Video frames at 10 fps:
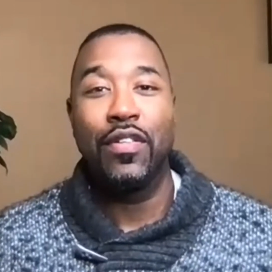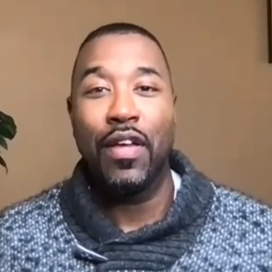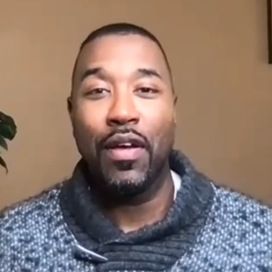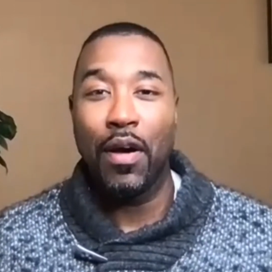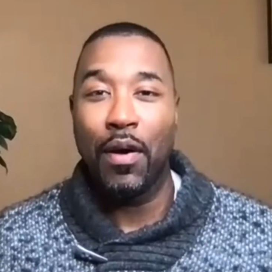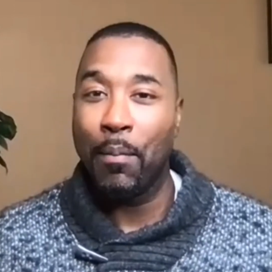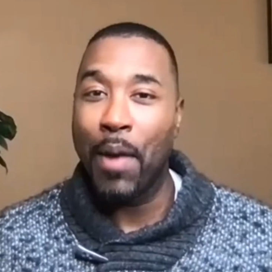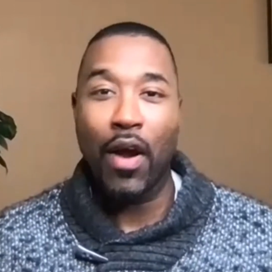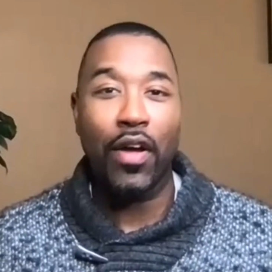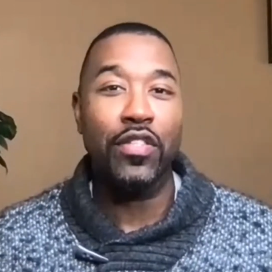
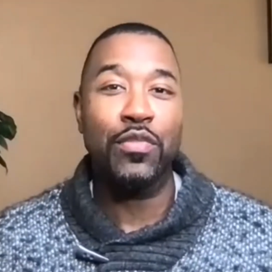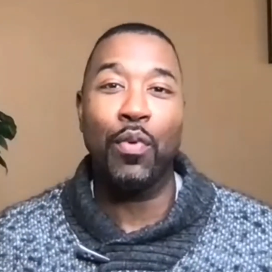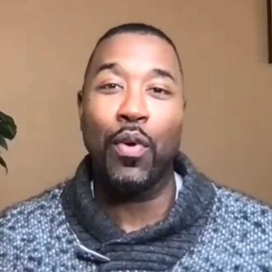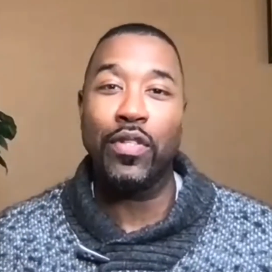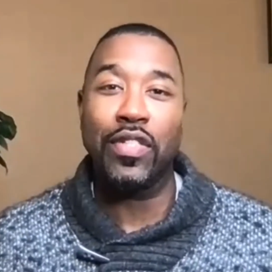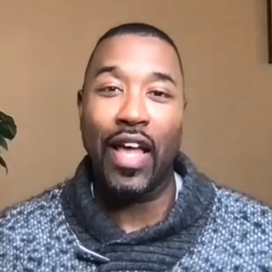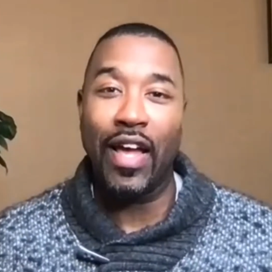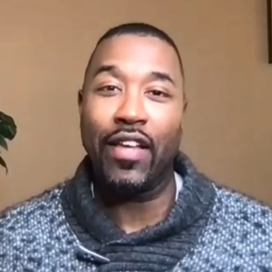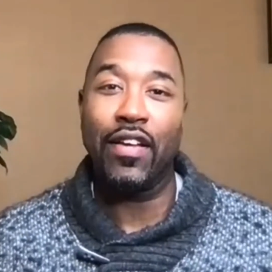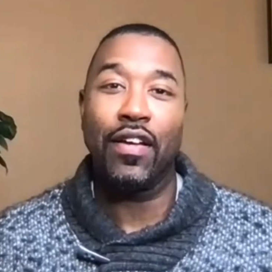American sports
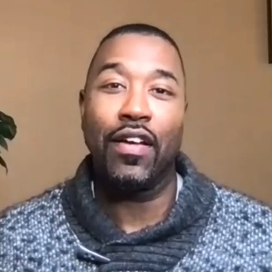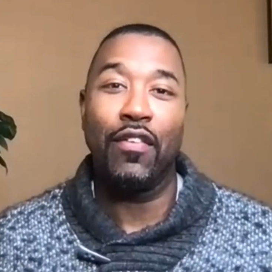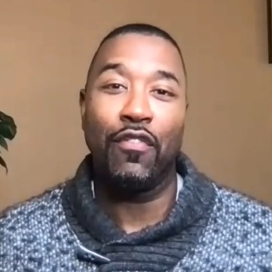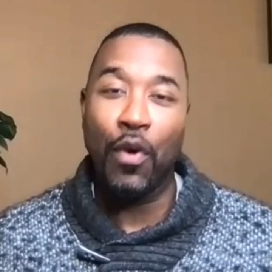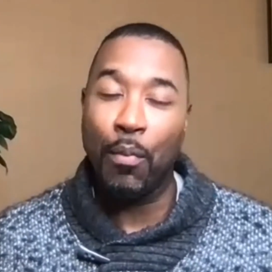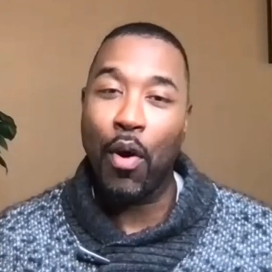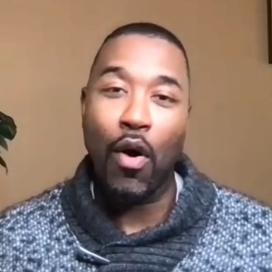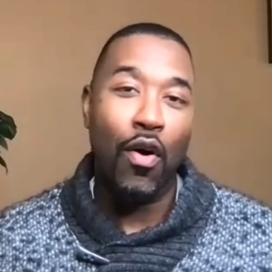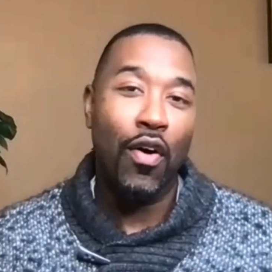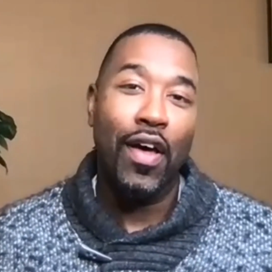like football.
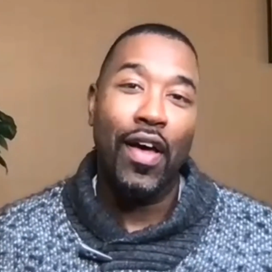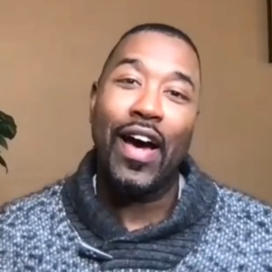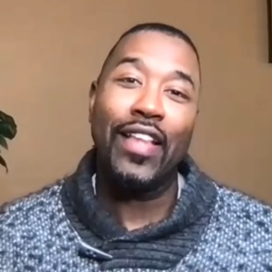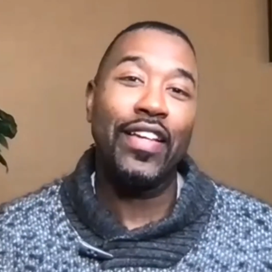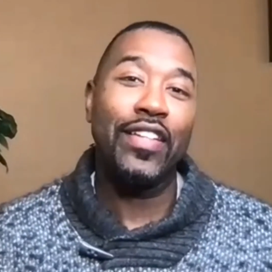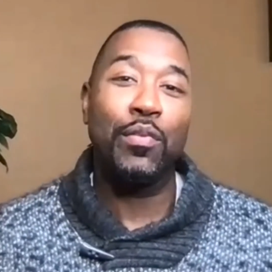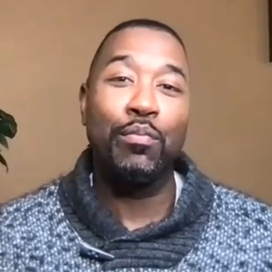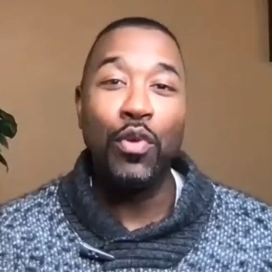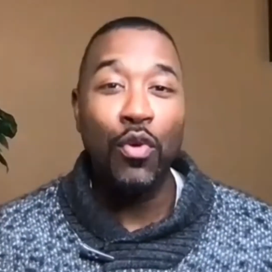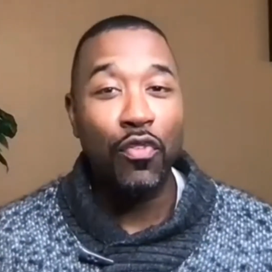I think it's a
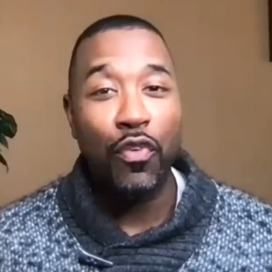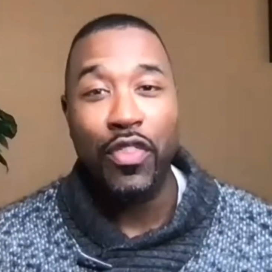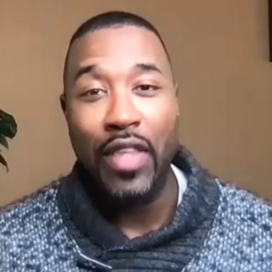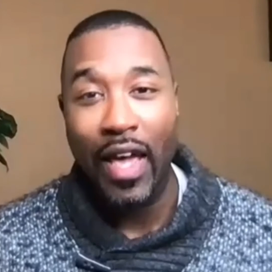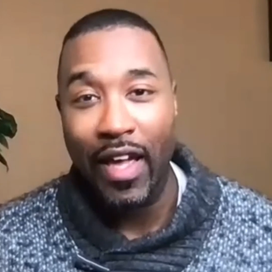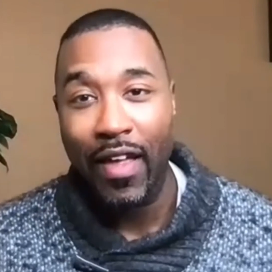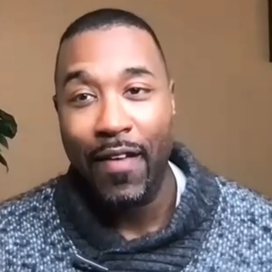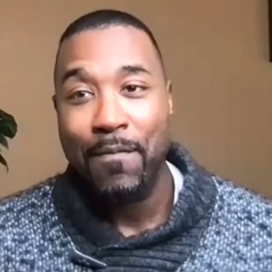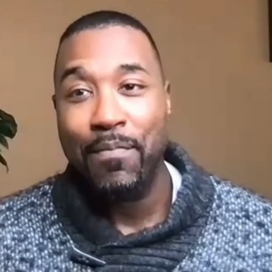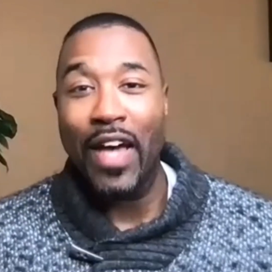beautiful thing.
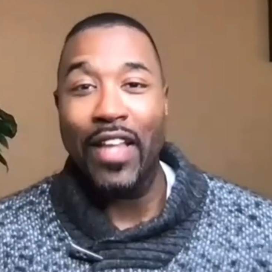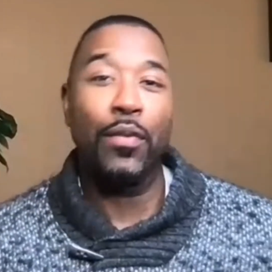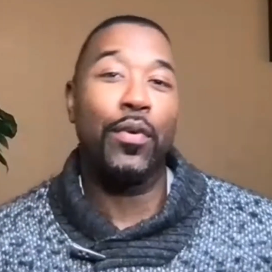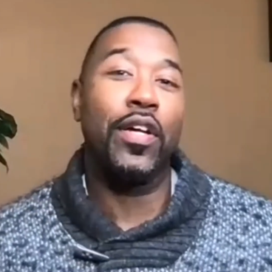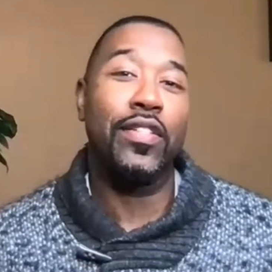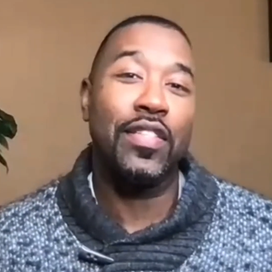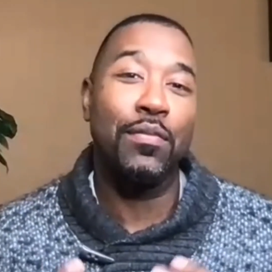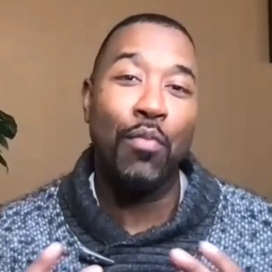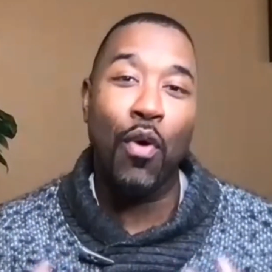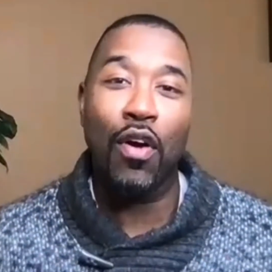I think we're going to see
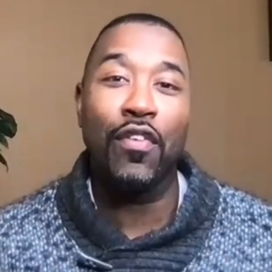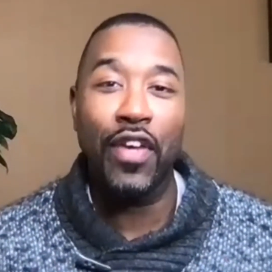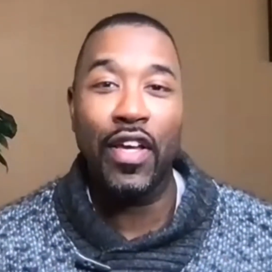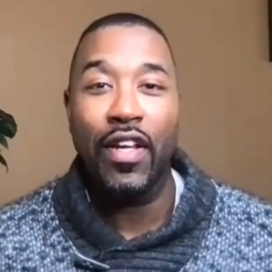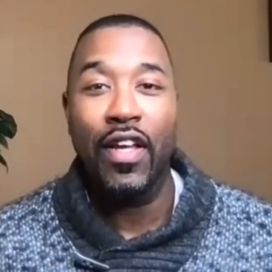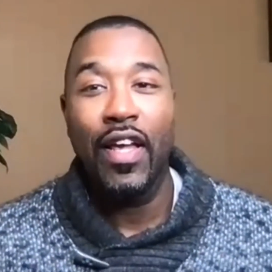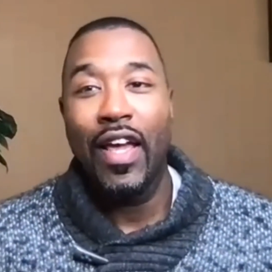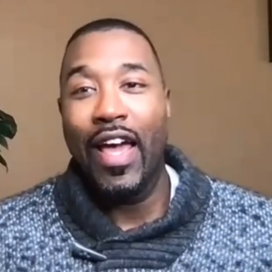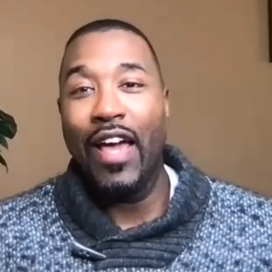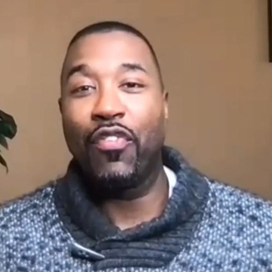more of it.
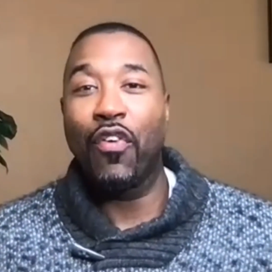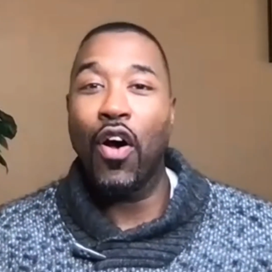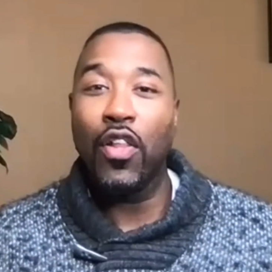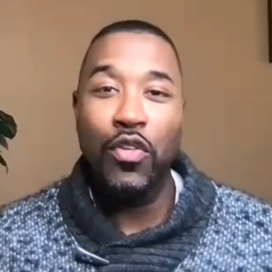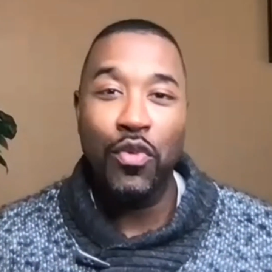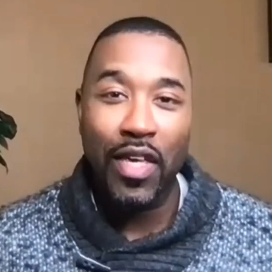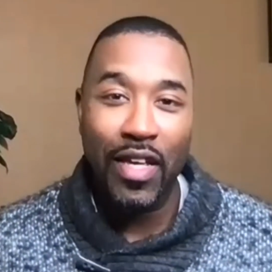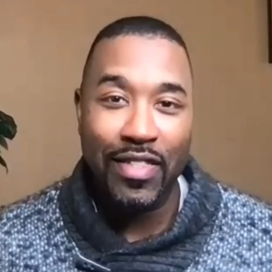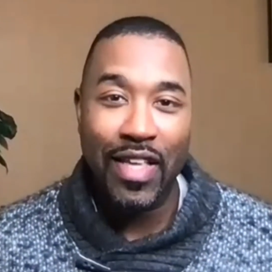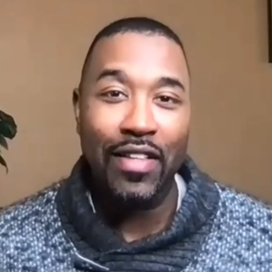And for all of you
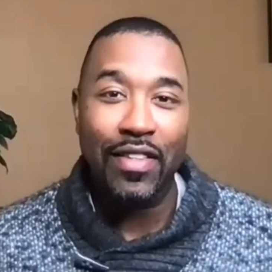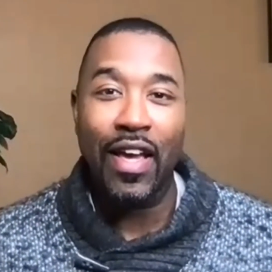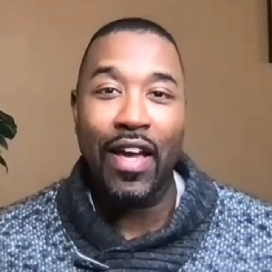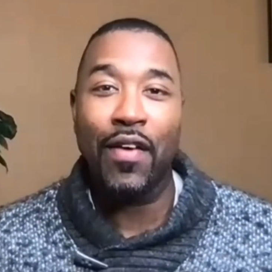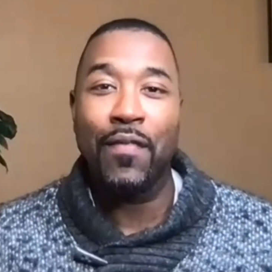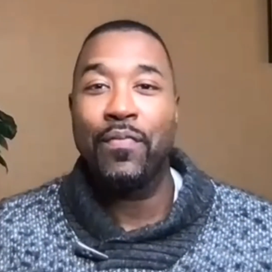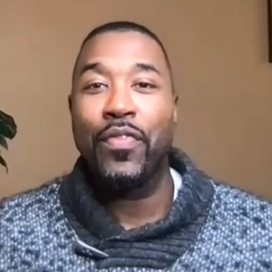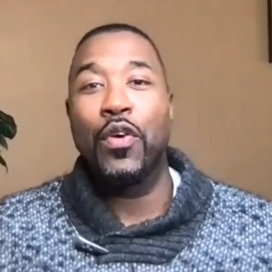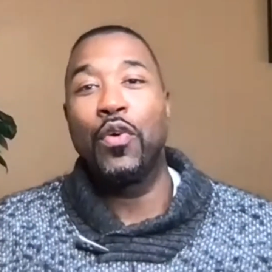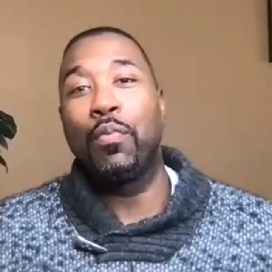kids out there
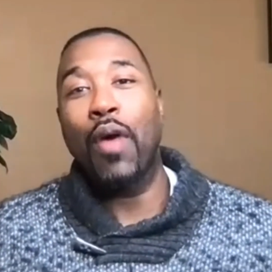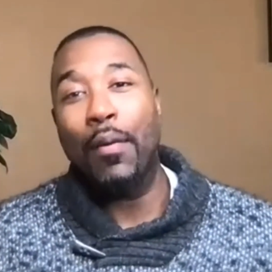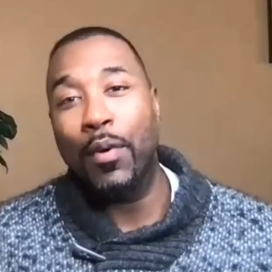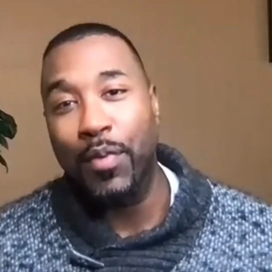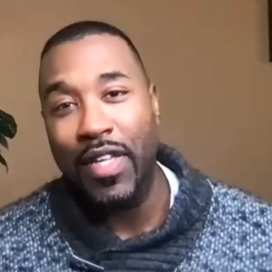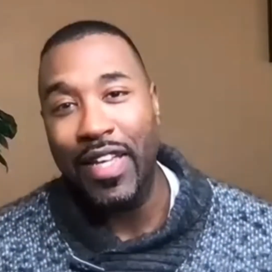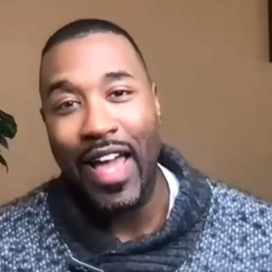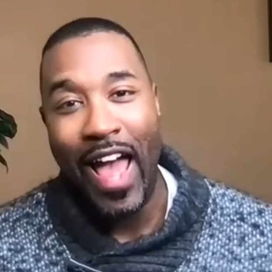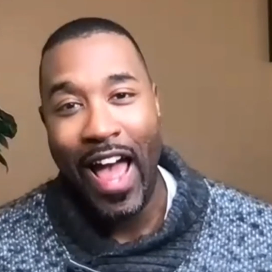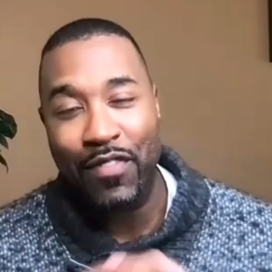who probably
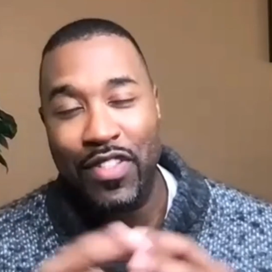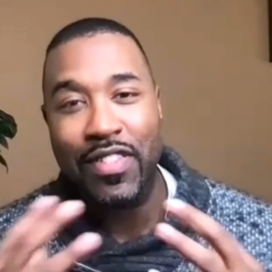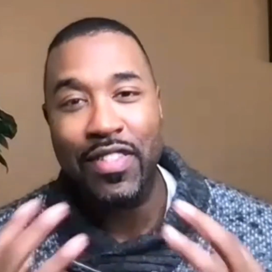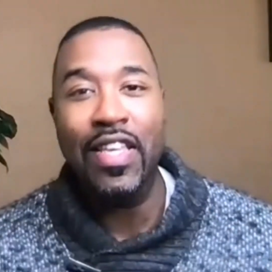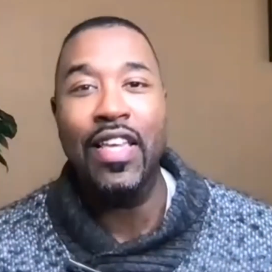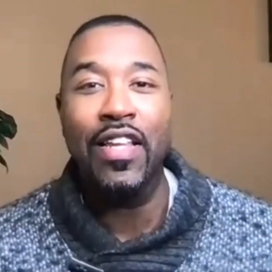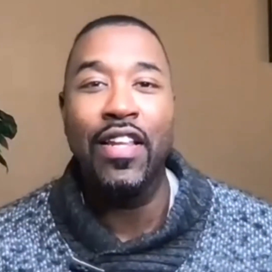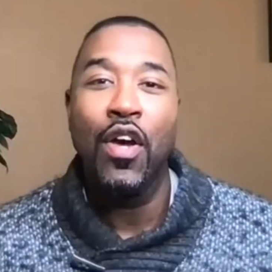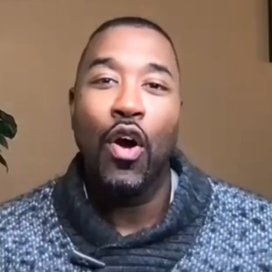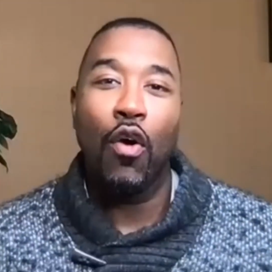haven't seen
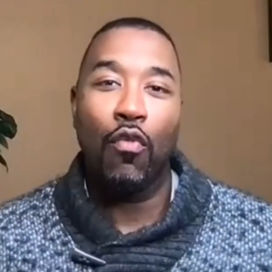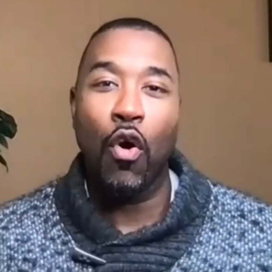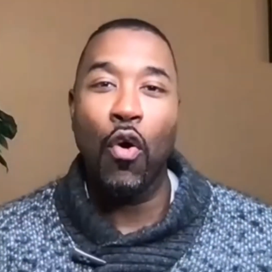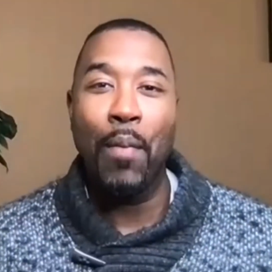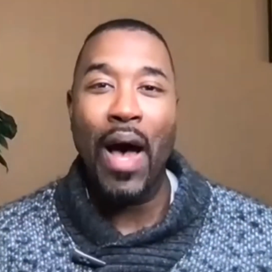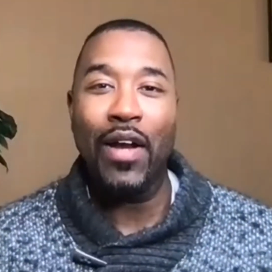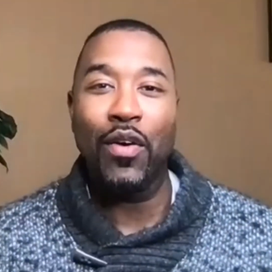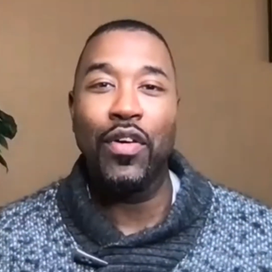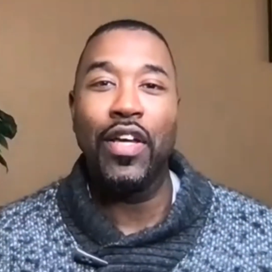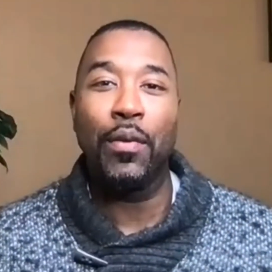a role model
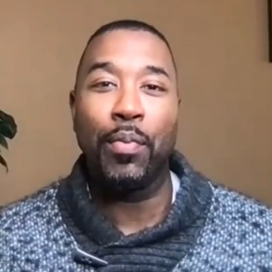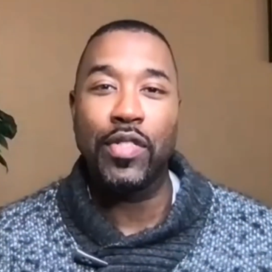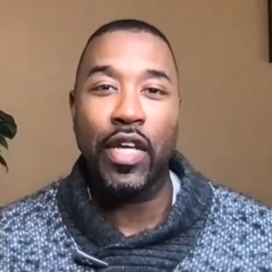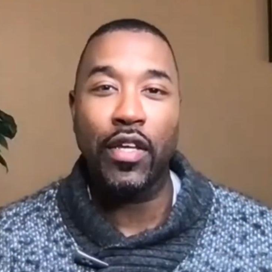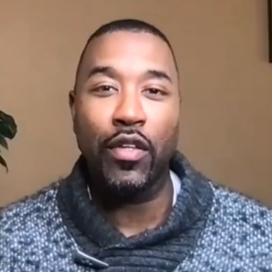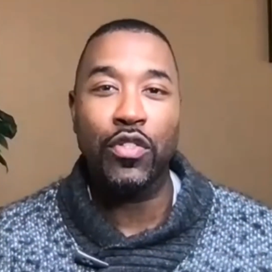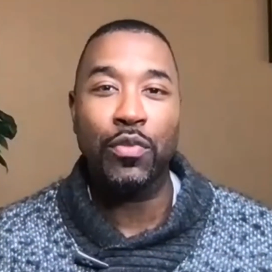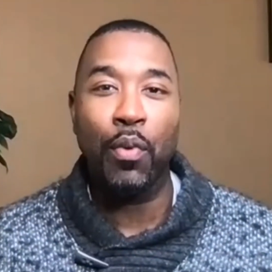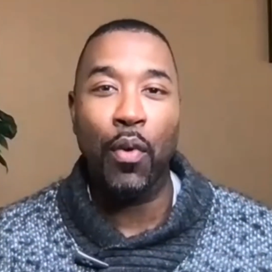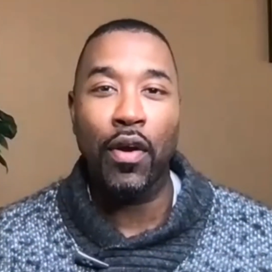in a particular sport,